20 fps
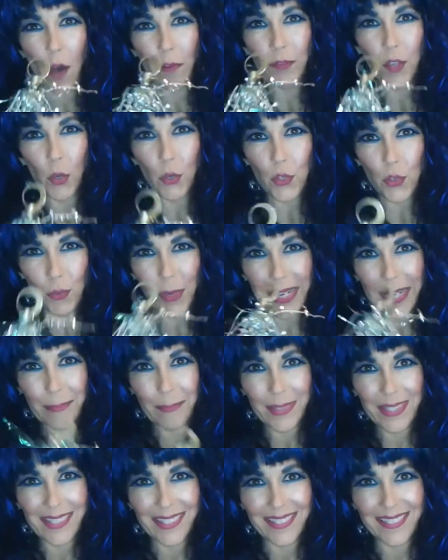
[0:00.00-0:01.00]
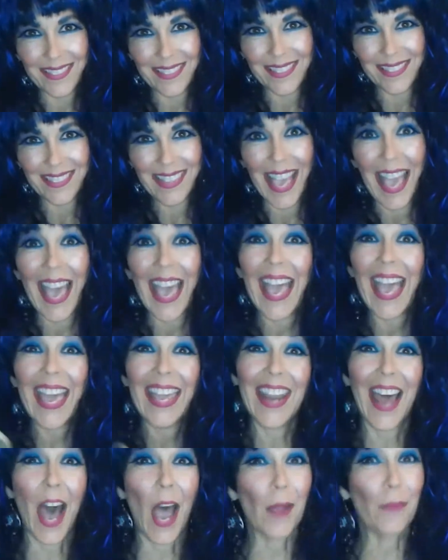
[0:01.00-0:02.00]
of your dreams,
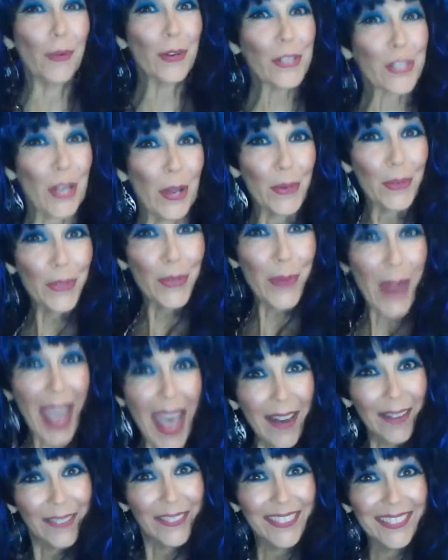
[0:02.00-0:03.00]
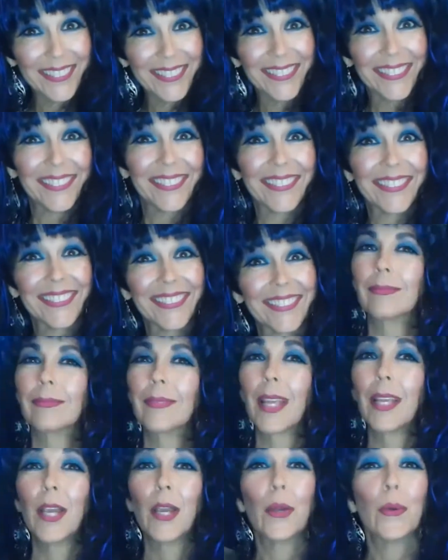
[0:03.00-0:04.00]
and I will show you how.
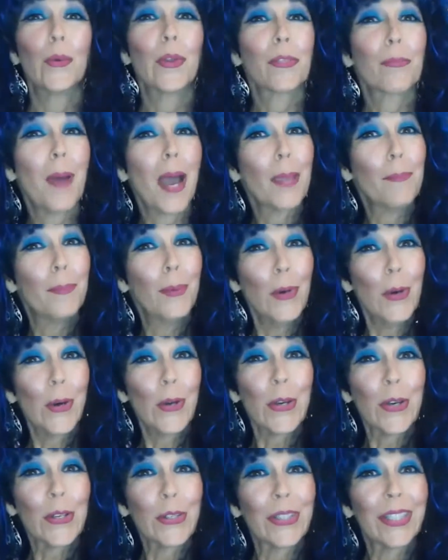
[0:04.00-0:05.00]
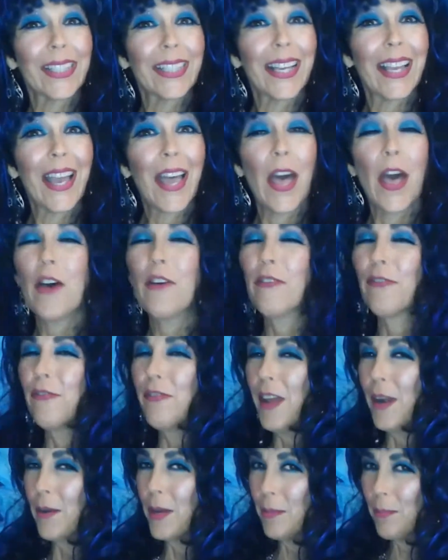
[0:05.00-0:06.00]
With my book,
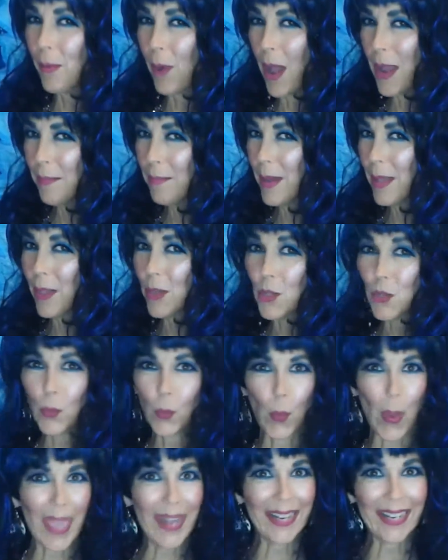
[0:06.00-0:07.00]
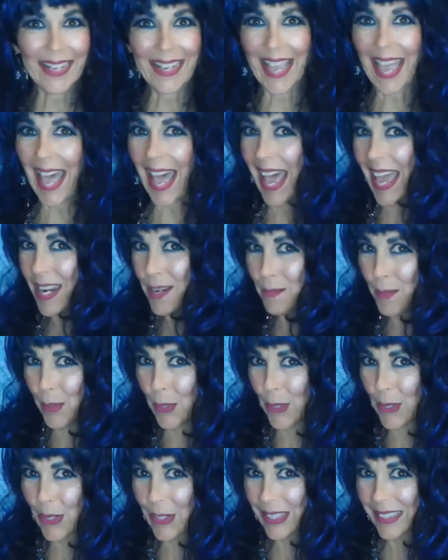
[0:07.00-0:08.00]
Fairy Bridemother's Wedding
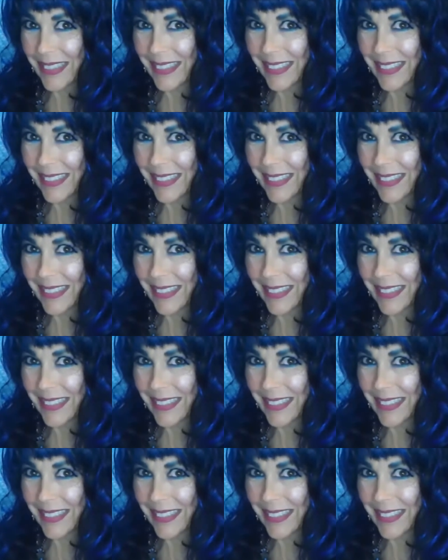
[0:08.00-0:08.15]
Handbook,